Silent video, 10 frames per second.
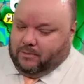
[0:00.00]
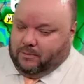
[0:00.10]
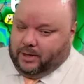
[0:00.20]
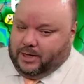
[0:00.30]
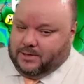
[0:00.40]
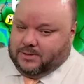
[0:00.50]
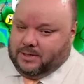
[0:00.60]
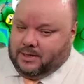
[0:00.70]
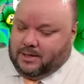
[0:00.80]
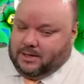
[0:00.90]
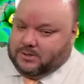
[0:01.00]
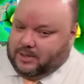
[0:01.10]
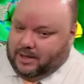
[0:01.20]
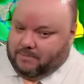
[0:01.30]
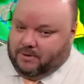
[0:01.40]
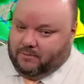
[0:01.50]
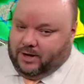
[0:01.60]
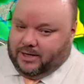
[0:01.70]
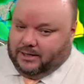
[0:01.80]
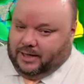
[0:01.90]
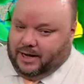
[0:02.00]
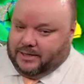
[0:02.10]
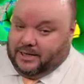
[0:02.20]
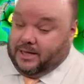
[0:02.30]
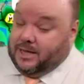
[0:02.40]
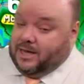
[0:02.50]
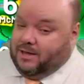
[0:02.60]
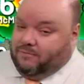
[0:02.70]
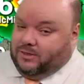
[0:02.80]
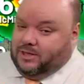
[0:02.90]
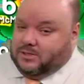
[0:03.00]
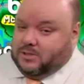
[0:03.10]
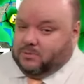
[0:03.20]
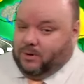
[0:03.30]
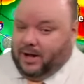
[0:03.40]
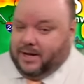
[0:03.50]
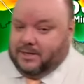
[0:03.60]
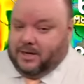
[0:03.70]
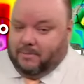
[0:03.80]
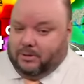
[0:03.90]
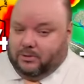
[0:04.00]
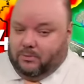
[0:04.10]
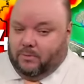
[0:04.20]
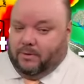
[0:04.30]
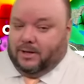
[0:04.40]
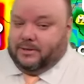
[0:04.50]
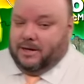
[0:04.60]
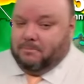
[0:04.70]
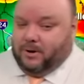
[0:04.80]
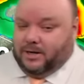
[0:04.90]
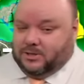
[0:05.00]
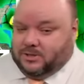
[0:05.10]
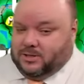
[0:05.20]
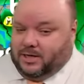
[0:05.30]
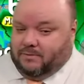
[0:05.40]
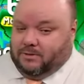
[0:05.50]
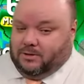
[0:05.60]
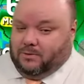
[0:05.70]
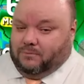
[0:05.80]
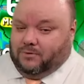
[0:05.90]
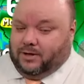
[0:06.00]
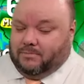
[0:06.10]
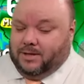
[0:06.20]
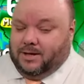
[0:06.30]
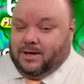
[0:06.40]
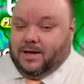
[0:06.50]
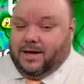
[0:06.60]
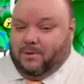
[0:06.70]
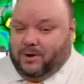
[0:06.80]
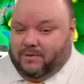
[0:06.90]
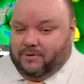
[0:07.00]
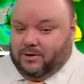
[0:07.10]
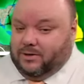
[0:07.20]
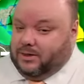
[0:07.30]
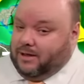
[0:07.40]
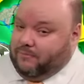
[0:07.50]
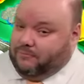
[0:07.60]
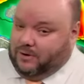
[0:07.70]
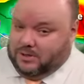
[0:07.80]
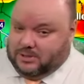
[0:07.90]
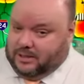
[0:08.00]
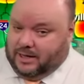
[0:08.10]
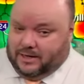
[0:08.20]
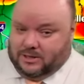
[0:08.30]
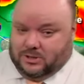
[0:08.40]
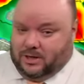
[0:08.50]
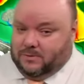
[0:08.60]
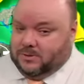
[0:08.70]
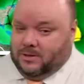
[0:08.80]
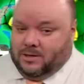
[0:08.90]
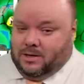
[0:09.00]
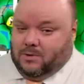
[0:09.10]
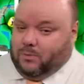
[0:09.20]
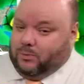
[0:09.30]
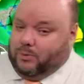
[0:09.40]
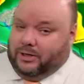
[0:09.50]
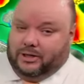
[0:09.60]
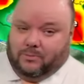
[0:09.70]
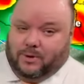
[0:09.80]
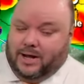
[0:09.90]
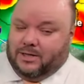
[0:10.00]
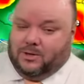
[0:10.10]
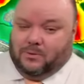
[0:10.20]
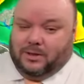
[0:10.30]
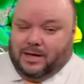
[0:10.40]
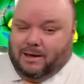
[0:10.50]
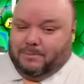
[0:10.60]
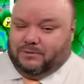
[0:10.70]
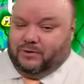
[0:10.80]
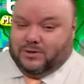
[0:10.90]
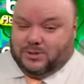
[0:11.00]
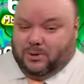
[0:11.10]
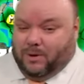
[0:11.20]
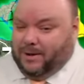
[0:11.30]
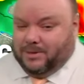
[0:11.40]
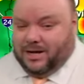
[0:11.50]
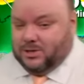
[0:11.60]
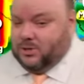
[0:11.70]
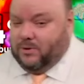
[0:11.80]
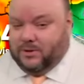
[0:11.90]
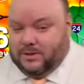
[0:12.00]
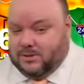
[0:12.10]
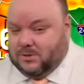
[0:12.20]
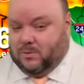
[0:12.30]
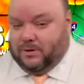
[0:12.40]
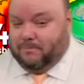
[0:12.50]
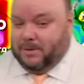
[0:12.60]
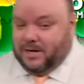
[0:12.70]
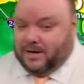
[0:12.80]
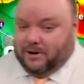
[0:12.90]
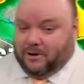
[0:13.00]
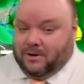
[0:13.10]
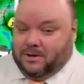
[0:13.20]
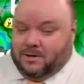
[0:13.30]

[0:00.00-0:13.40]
winds, some heavy rain and lightning, if this is right, coming through around daybreak just ahead of the cold front. However, that first line it shows would really rain cool the atmosphere. So I'm not sure this is going to be here,